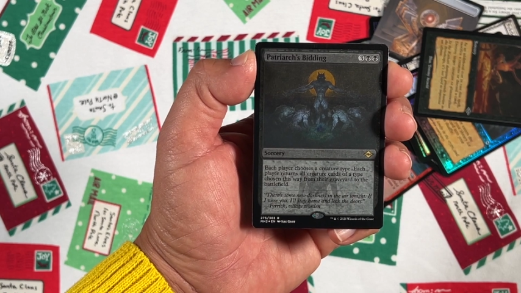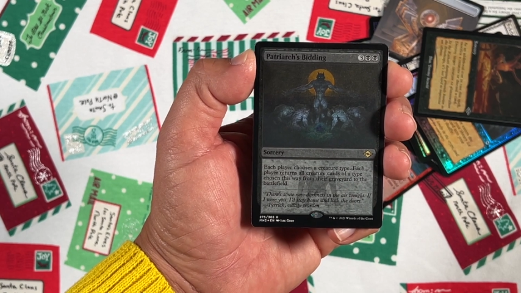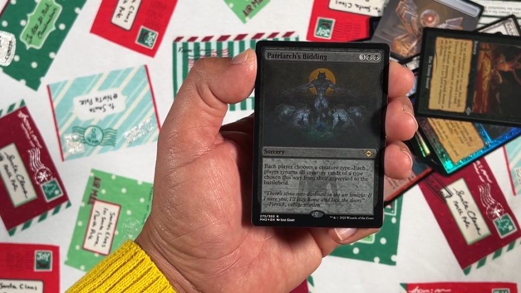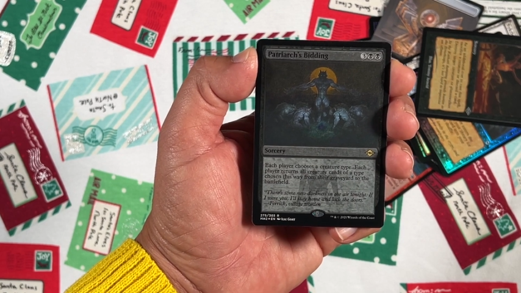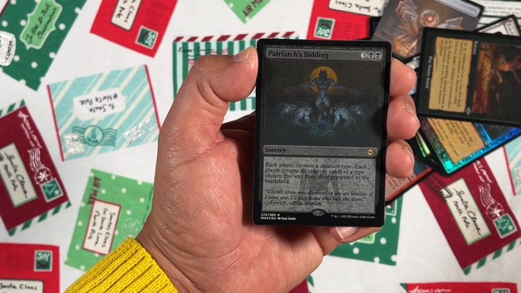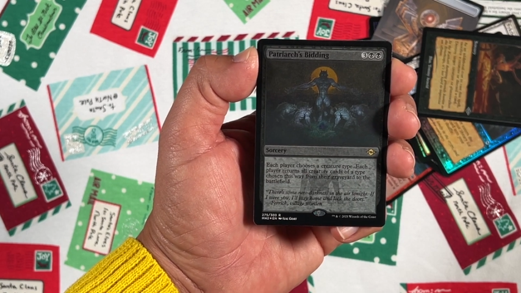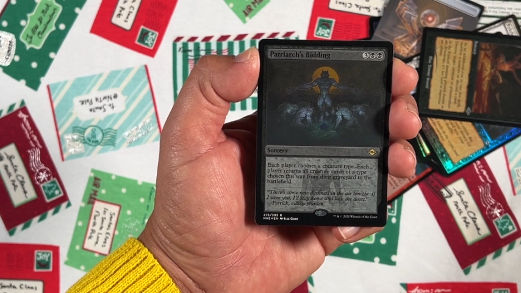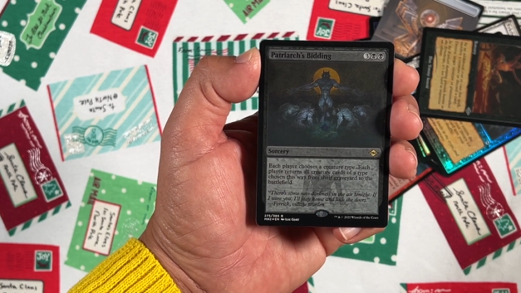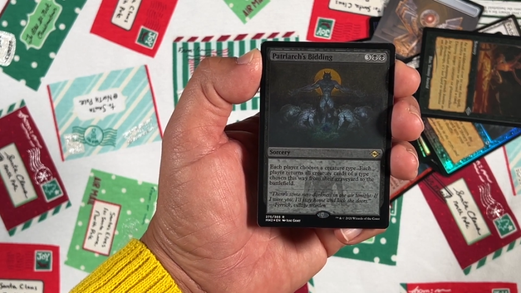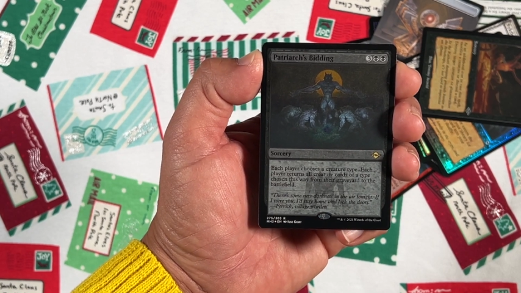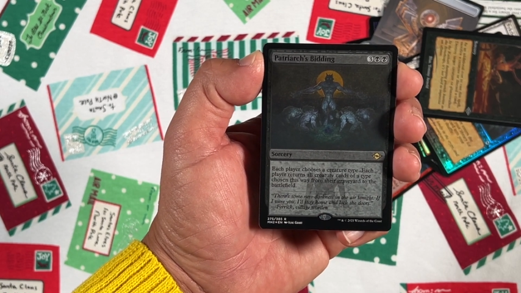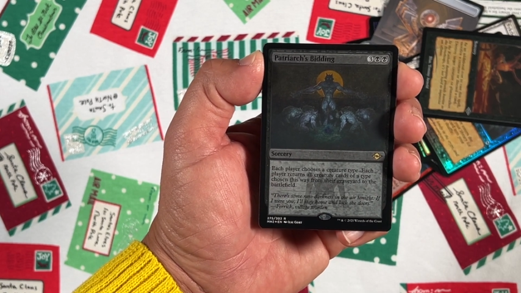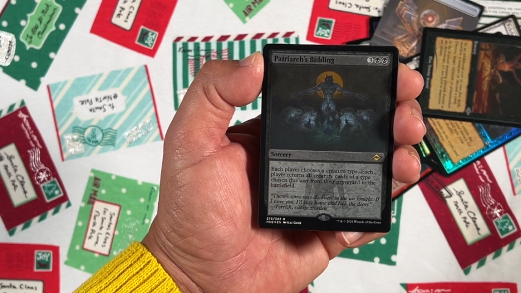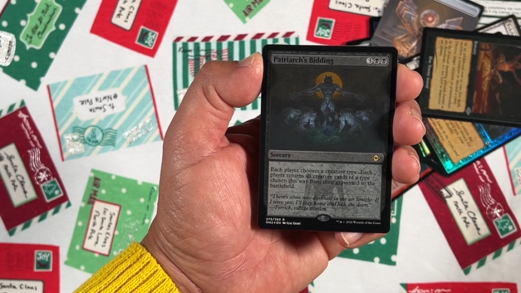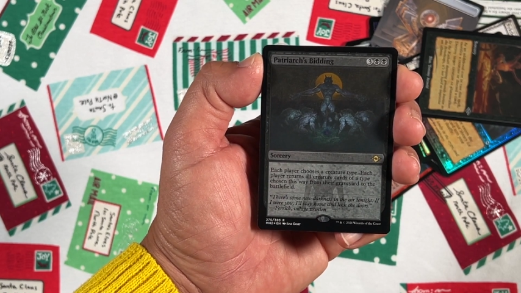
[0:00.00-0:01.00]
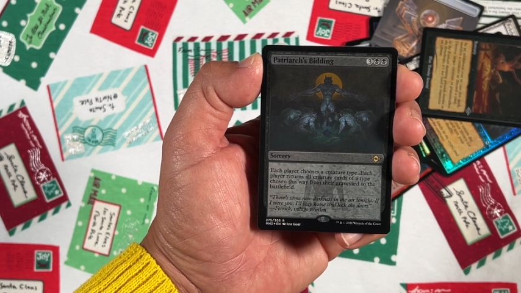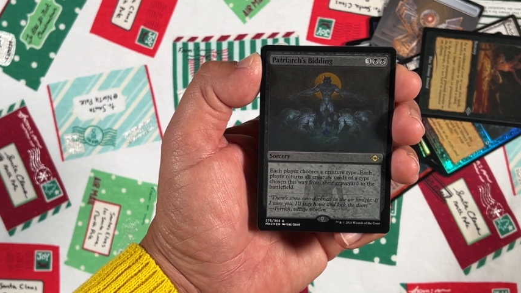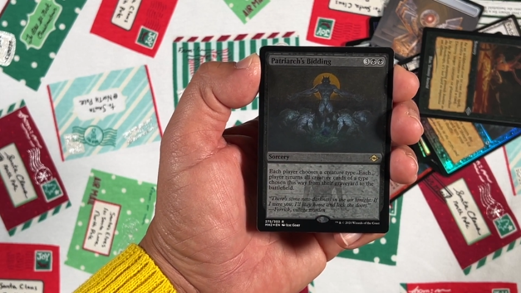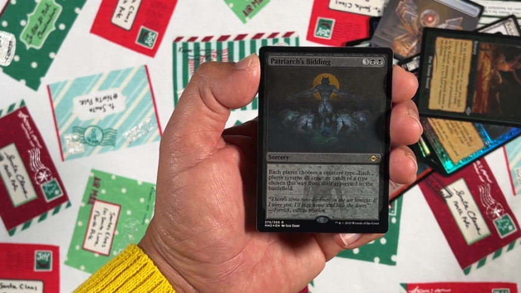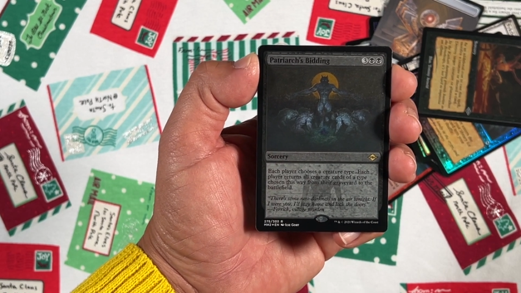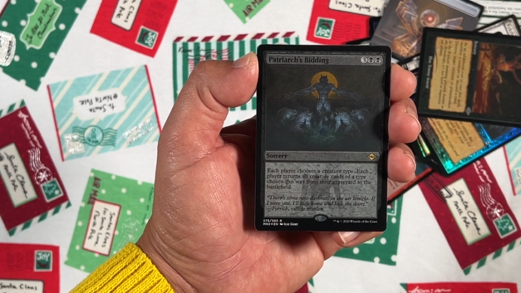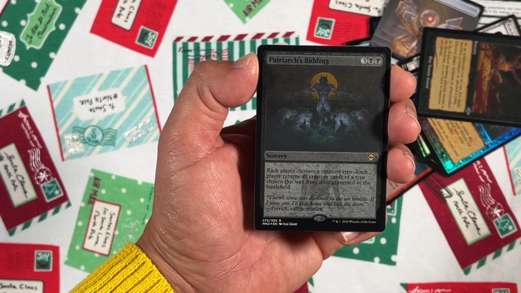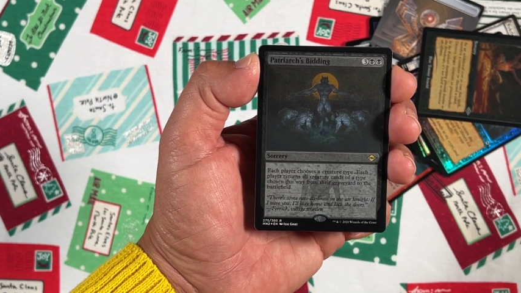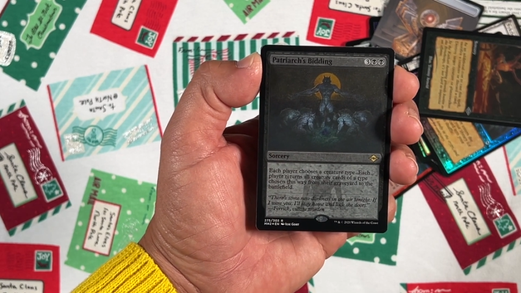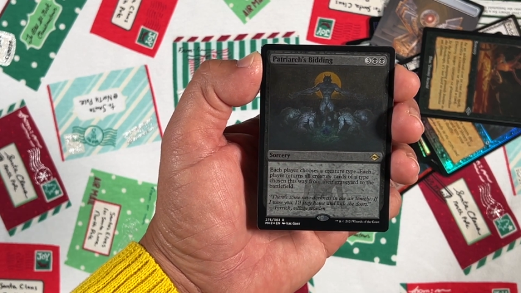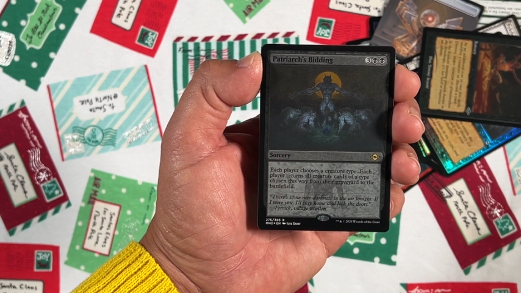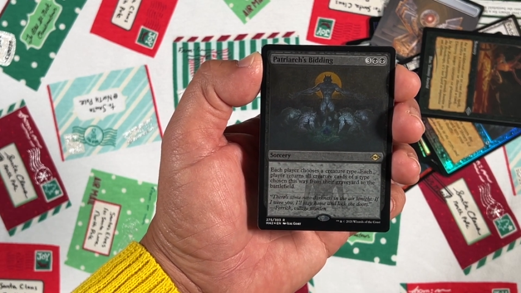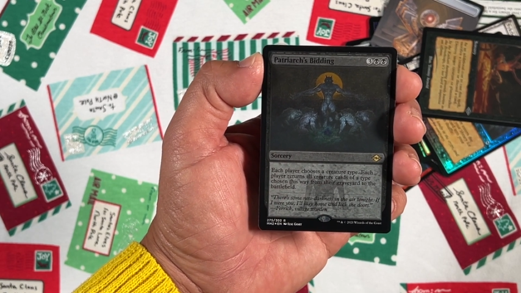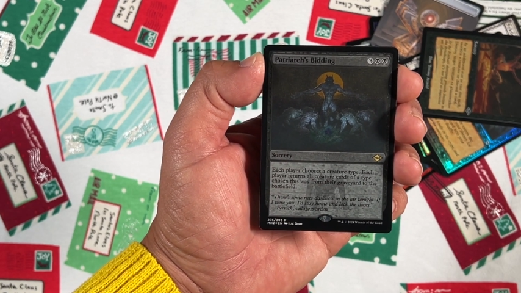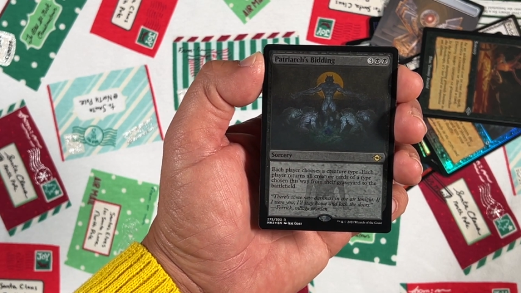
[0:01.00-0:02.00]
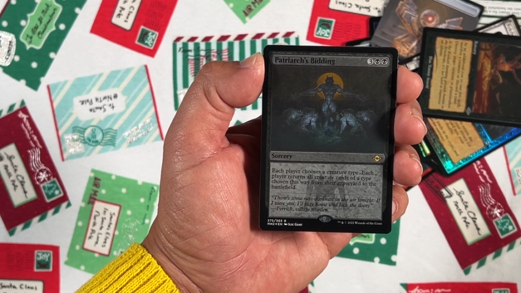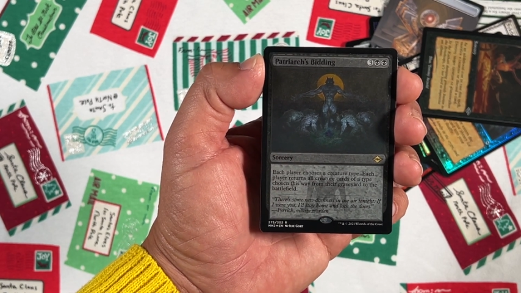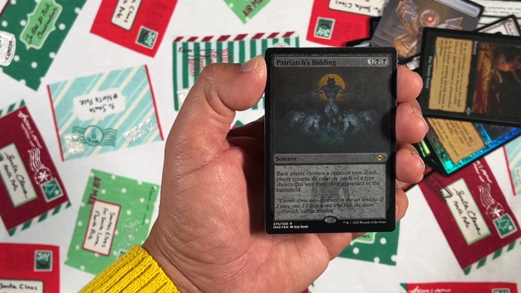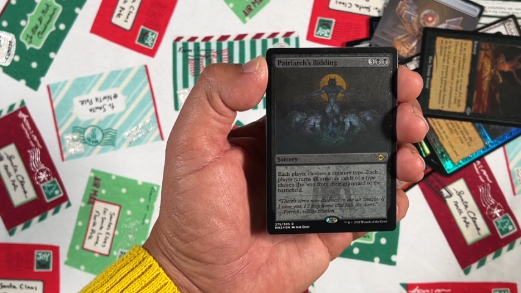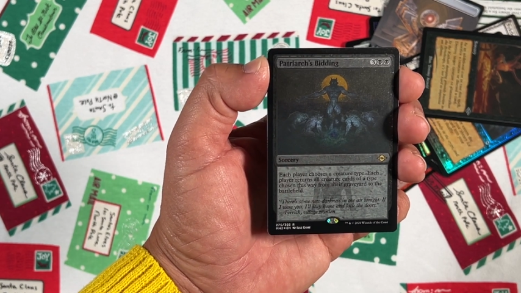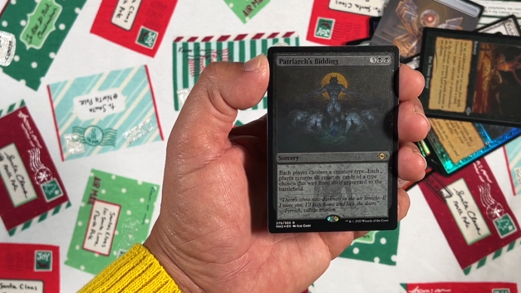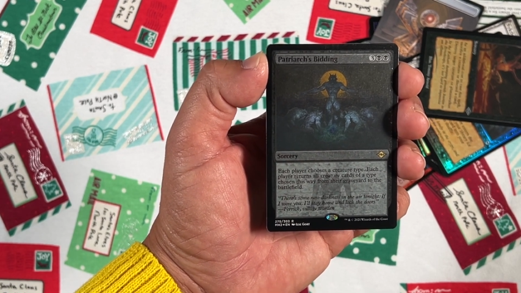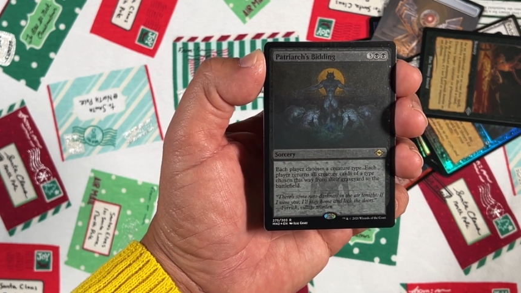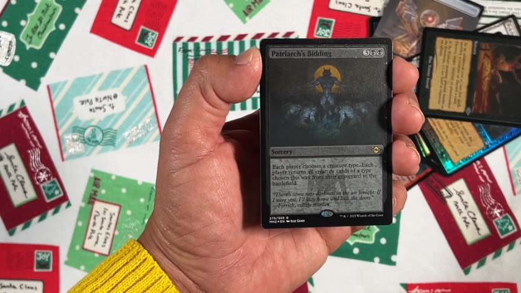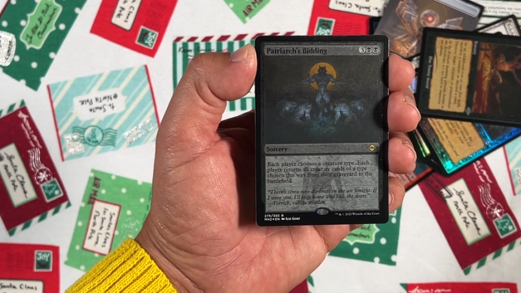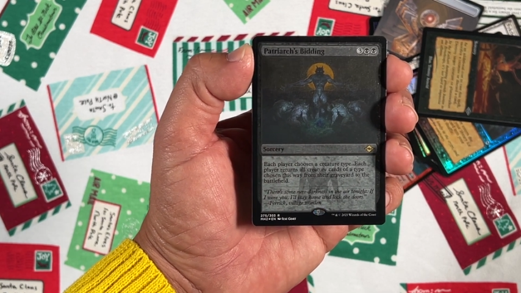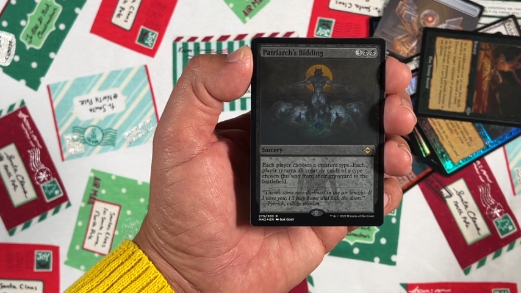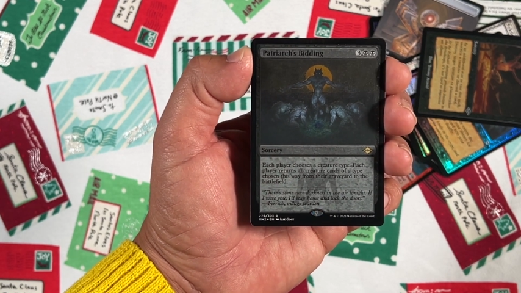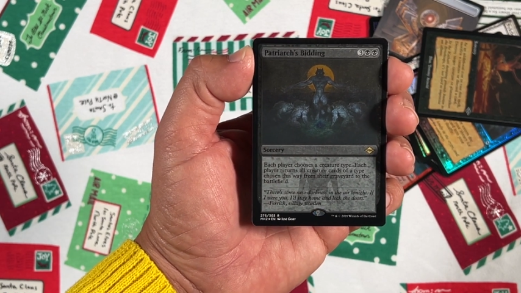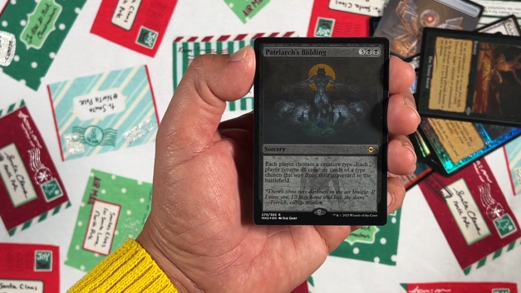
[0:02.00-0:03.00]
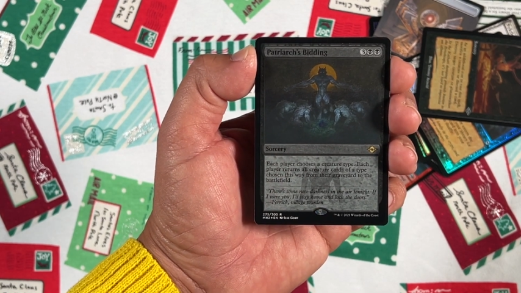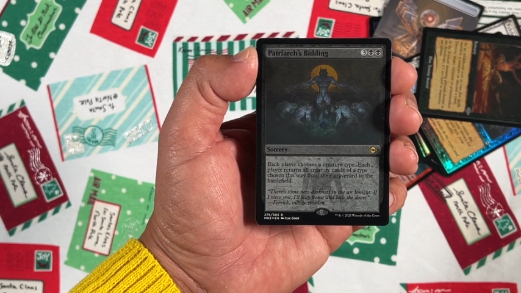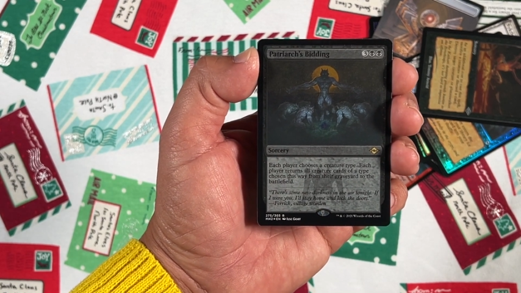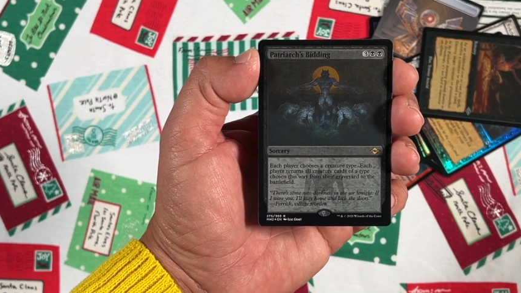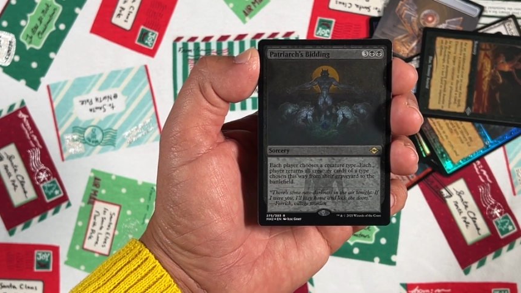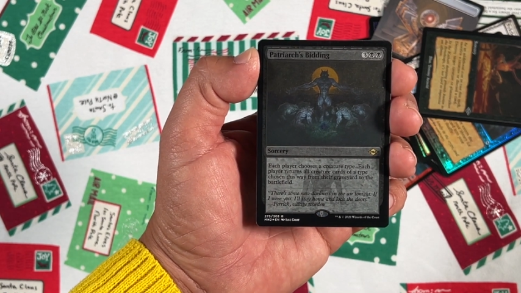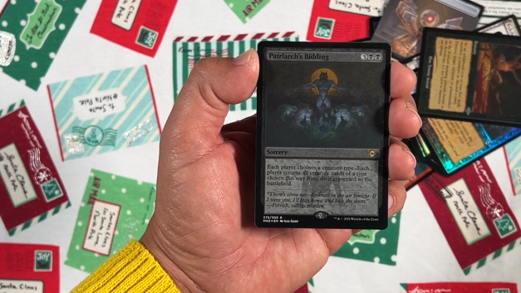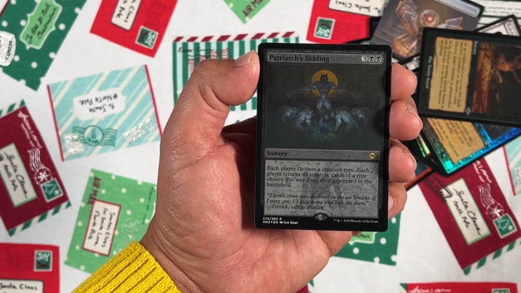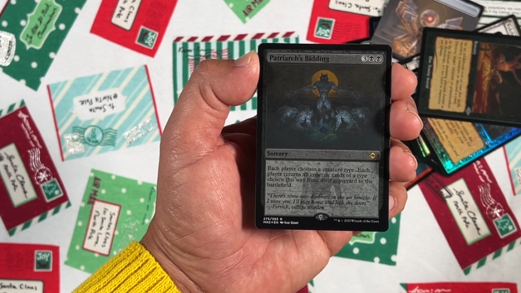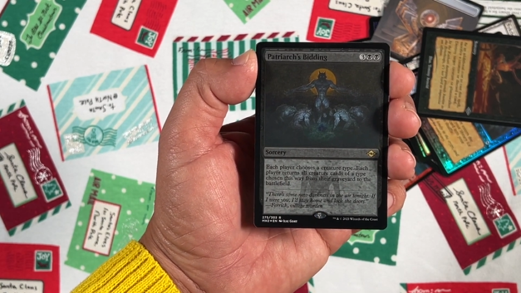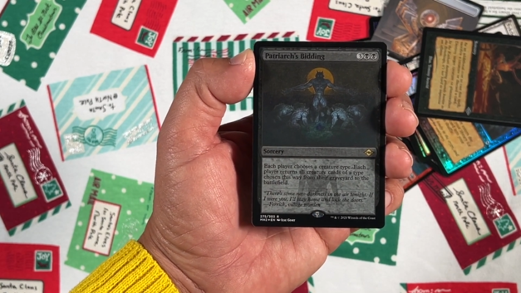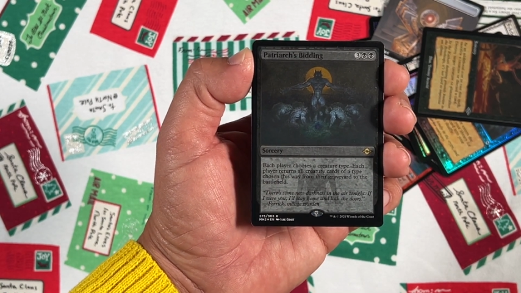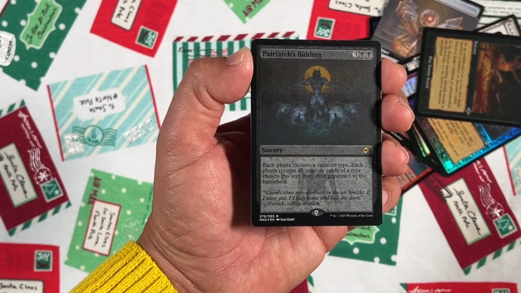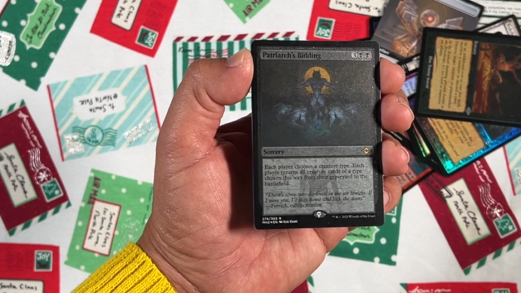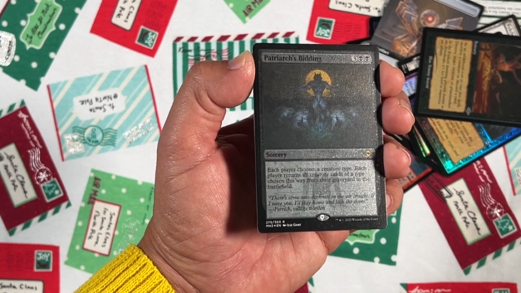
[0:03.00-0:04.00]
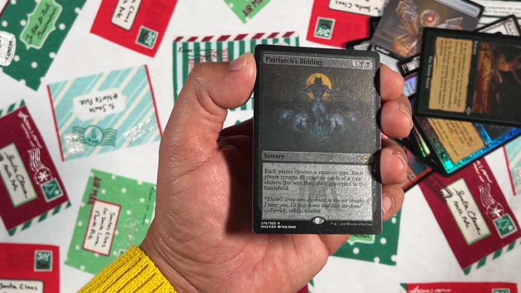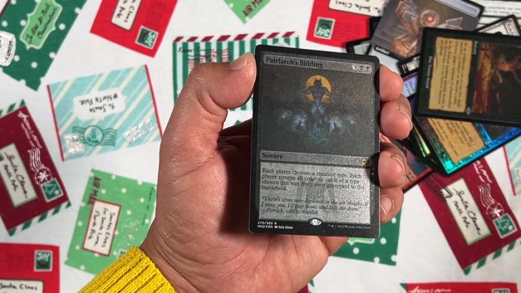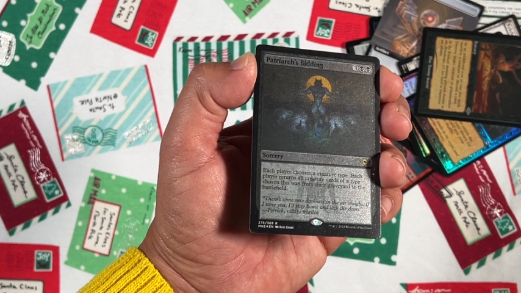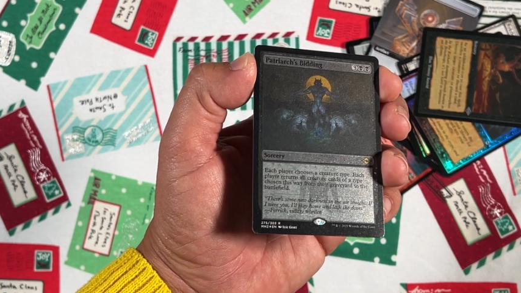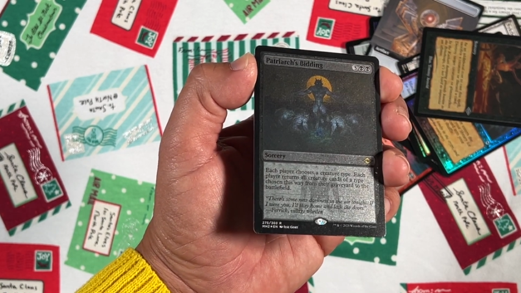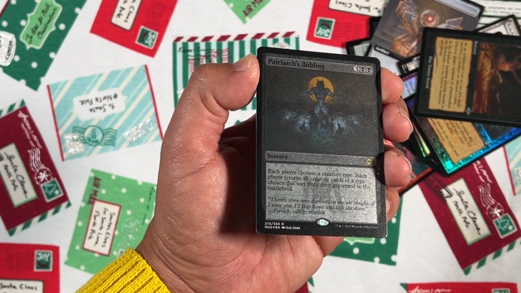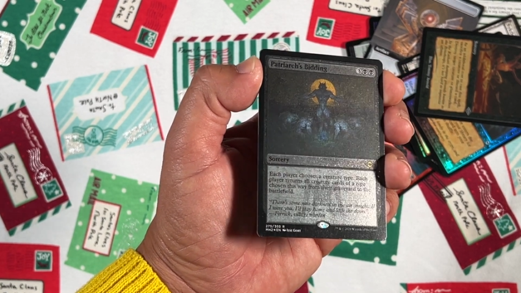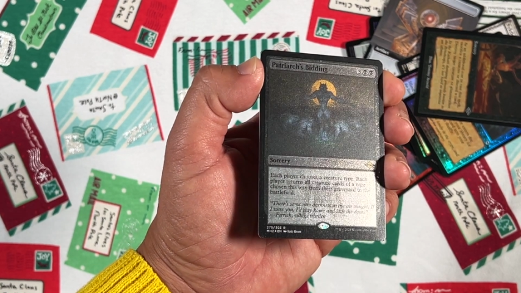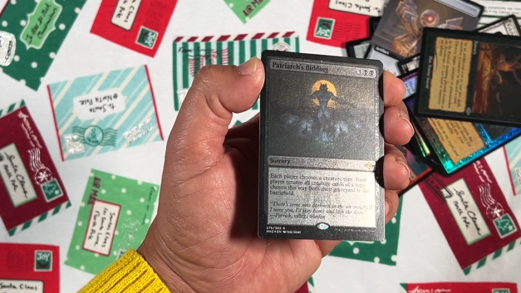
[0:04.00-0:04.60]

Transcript: Nobody's mouth can be seen.